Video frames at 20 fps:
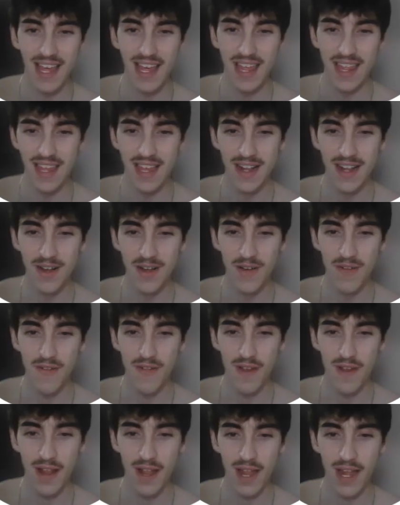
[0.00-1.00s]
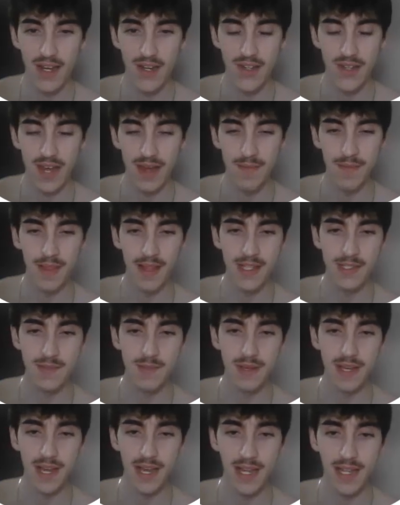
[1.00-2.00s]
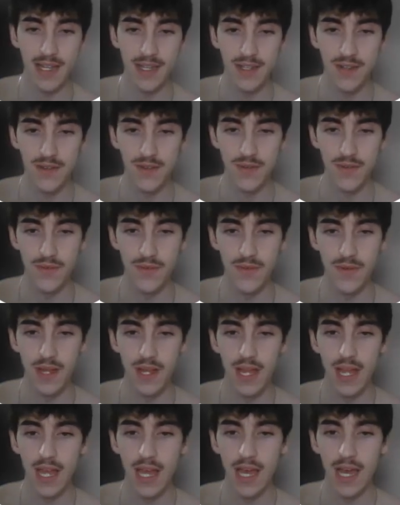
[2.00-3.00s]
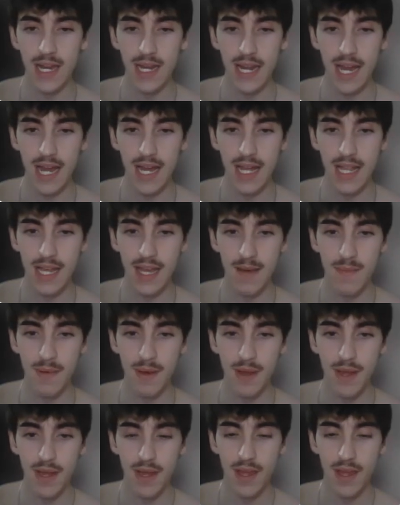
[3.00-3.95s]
They go for the catch. That lets me get into Annihilape.